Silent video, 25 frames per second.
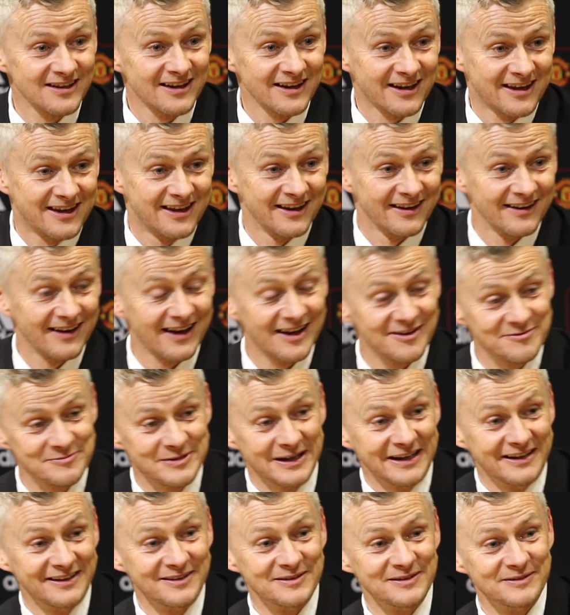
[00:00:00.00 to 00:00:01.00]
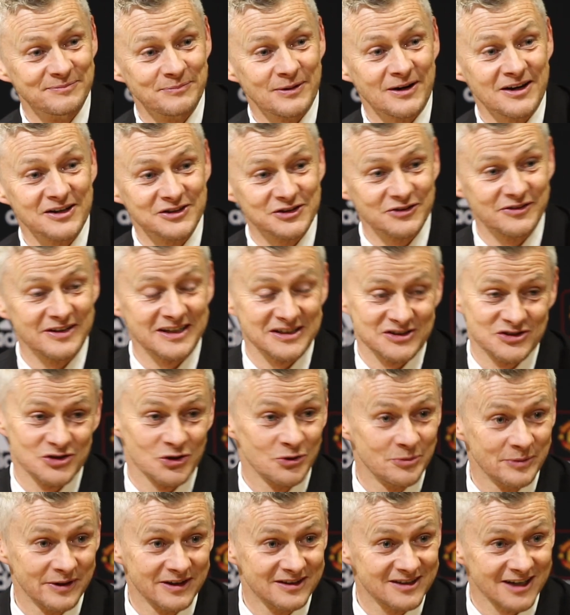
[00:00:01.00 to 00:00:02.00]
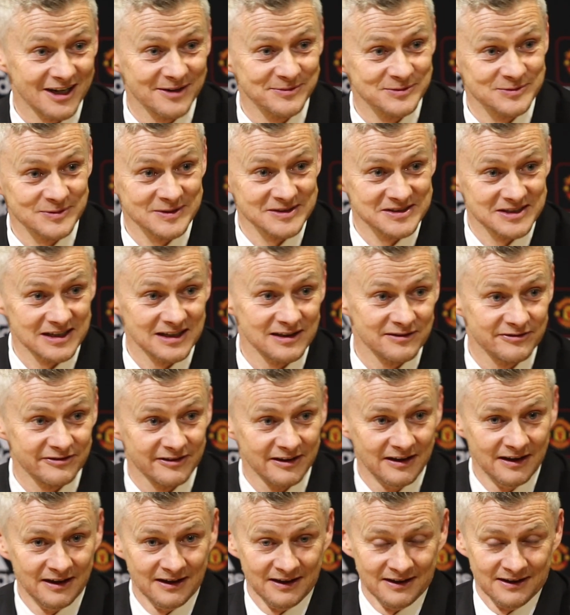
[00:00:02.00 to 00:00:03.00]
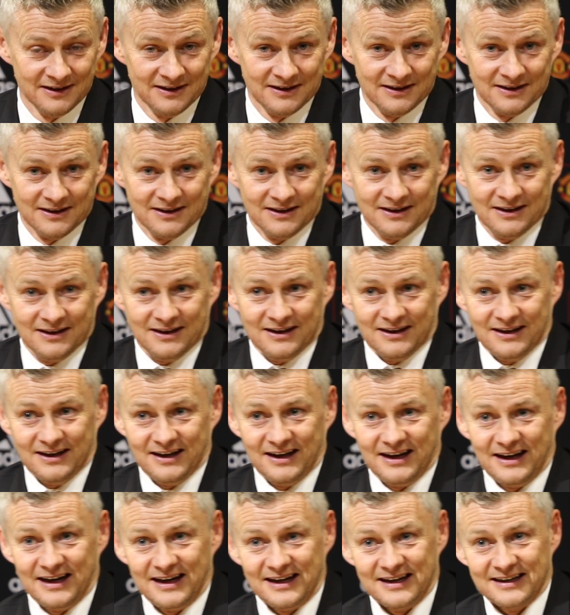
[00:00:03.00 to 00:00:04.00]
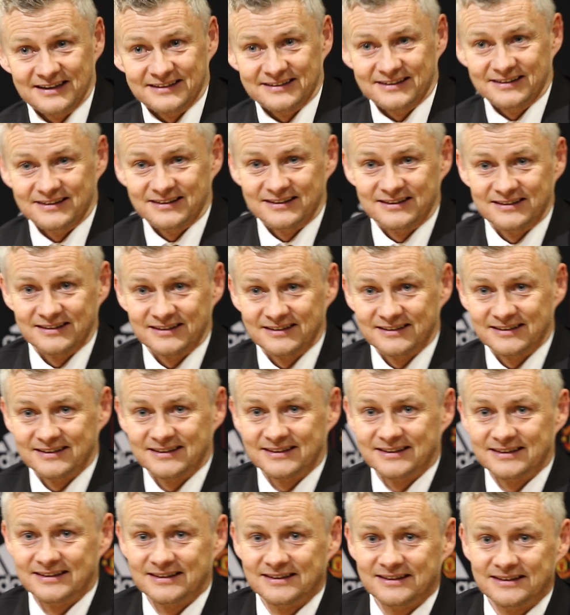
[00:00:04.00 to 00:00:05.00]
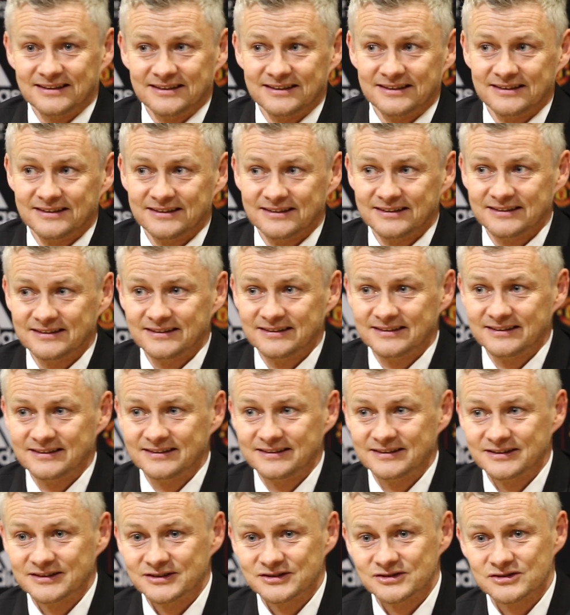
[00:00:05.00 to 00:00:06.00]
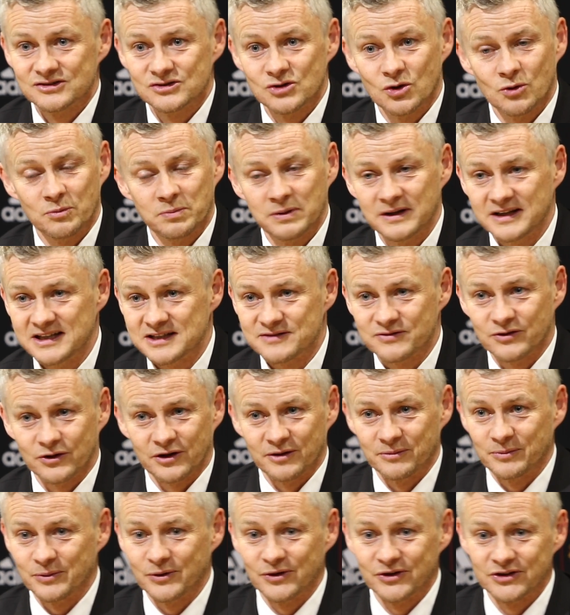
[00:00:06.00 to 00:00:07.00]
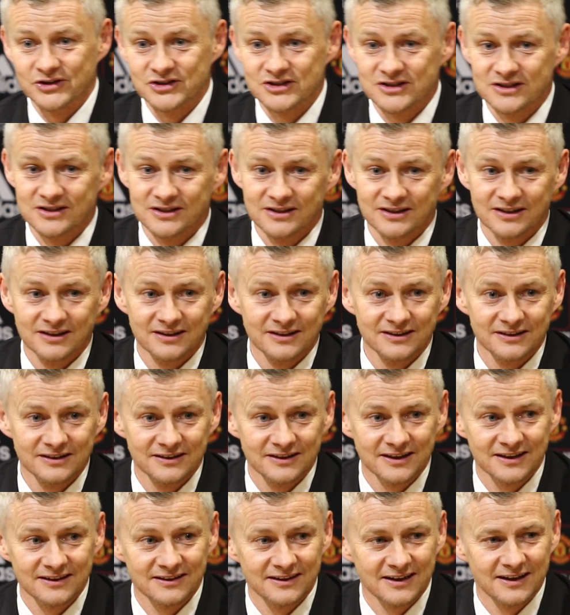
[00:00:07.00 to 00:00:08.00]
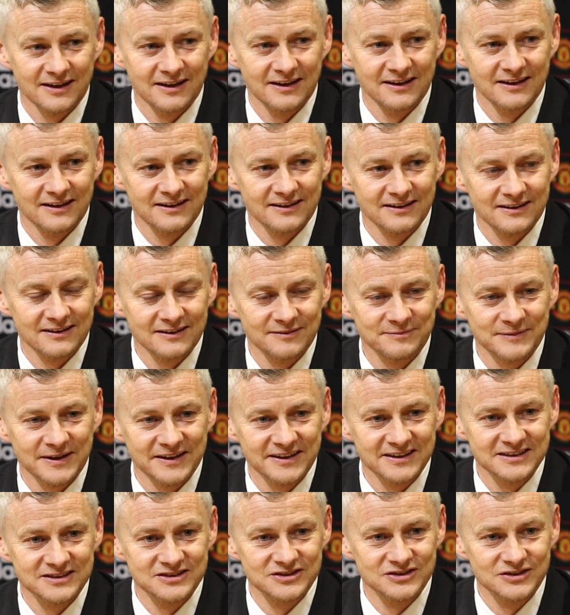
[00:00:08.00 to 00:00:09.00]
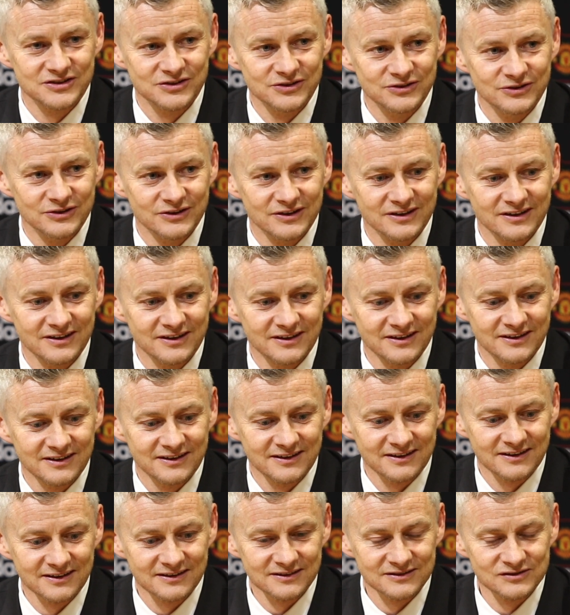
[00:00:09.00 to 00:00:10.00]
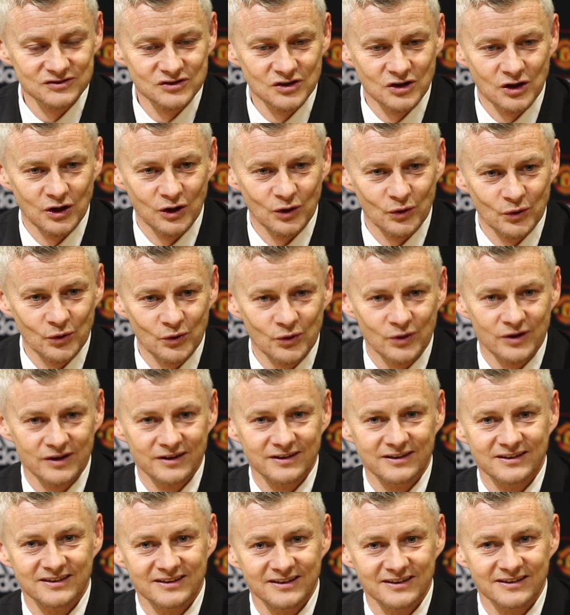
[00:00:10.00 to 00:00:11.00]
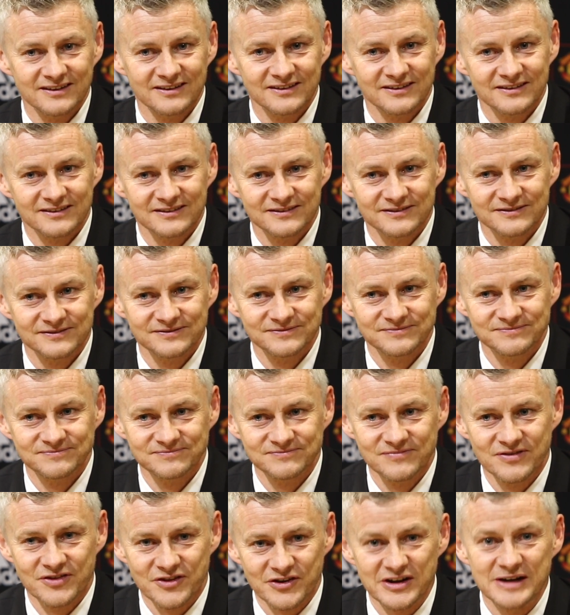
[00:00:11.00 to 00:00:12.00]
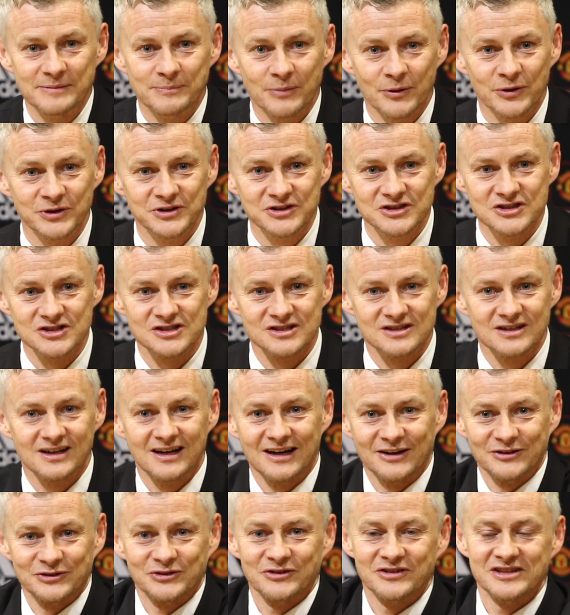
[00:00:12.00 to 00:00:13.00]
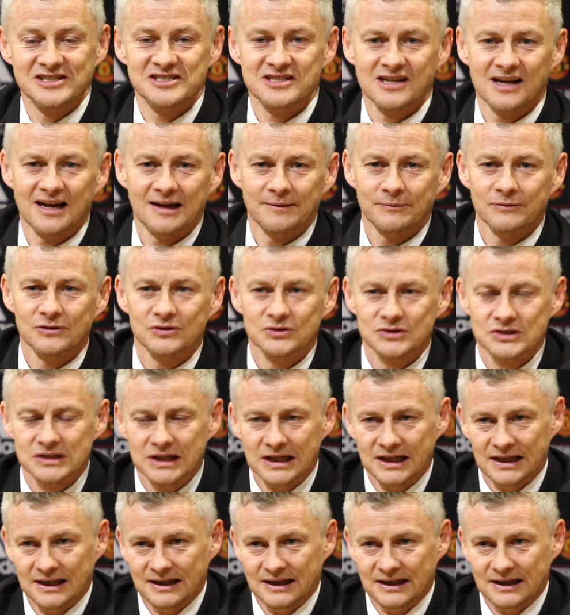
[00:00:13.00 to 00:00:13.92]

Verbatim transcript: Like uh, I've been part of that so many times myself, and uh, so pleased for the boys that they uh, managed to uh, claw uh, three points out of this game because